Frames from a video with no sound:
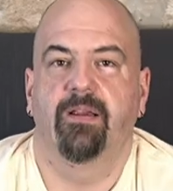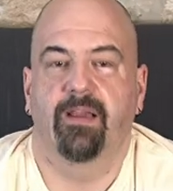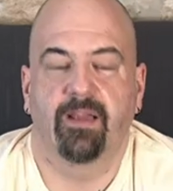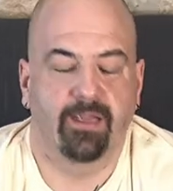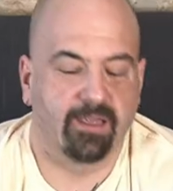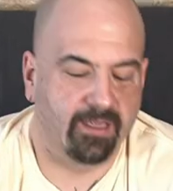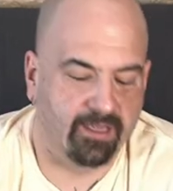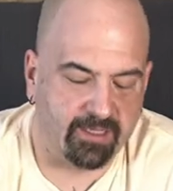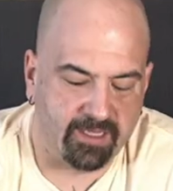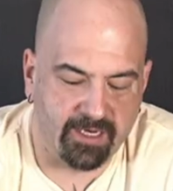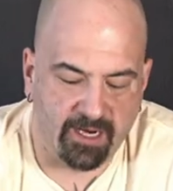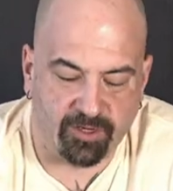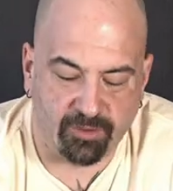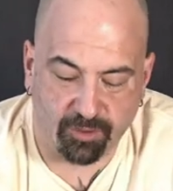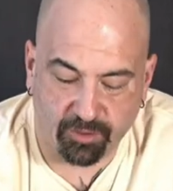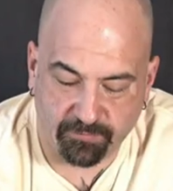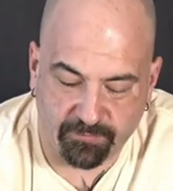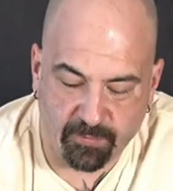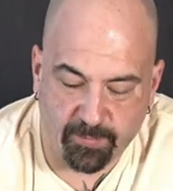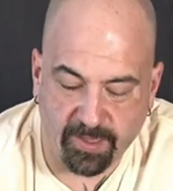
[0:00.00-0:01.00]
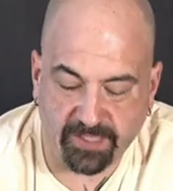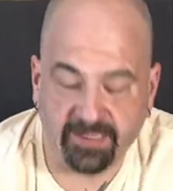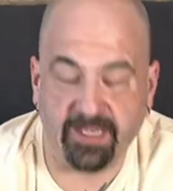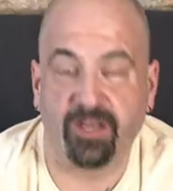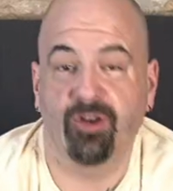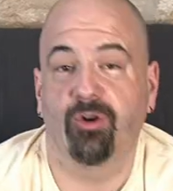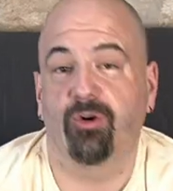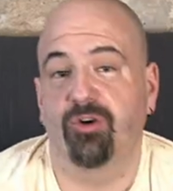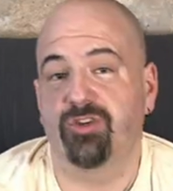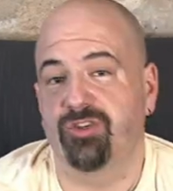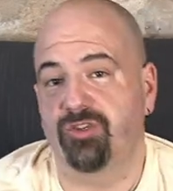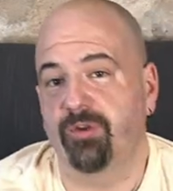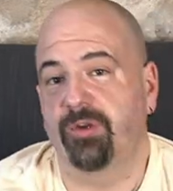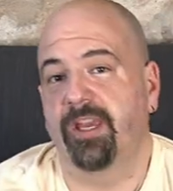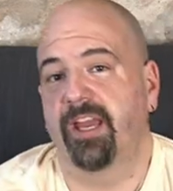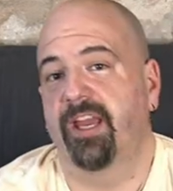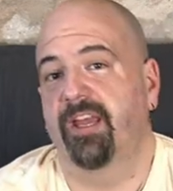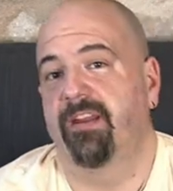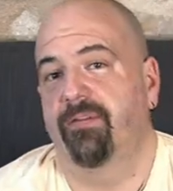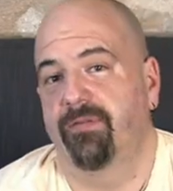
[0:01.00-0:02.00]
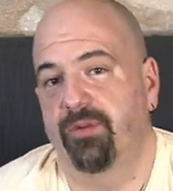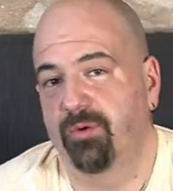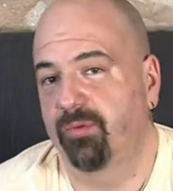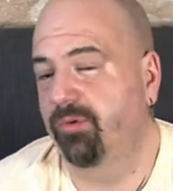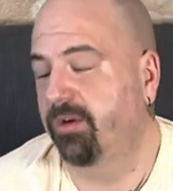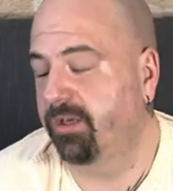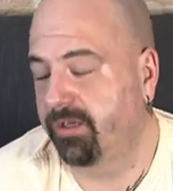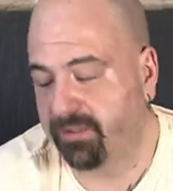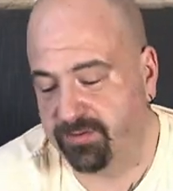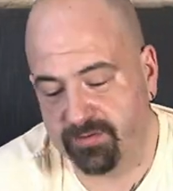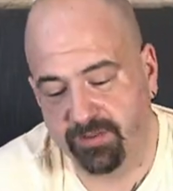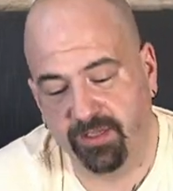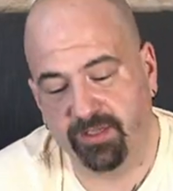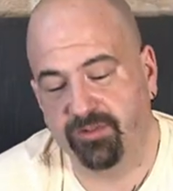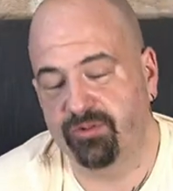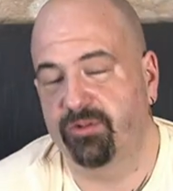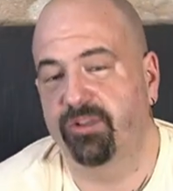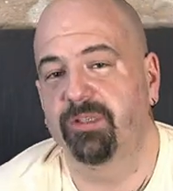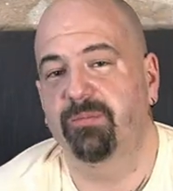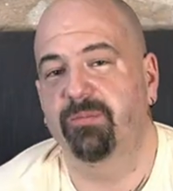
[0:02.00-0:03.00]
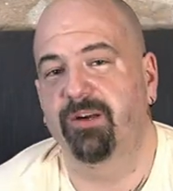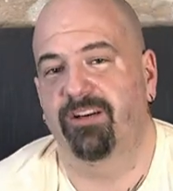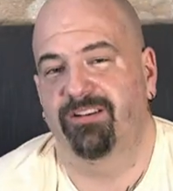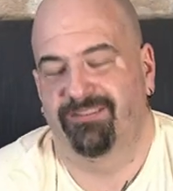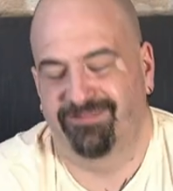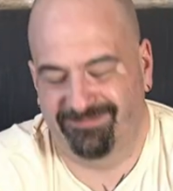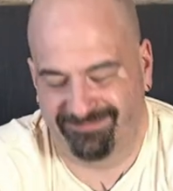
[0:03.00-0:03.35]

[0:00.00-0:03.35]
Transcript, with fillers: Uh, and I don't know if you make that noise. You can if you want, it's not trademark.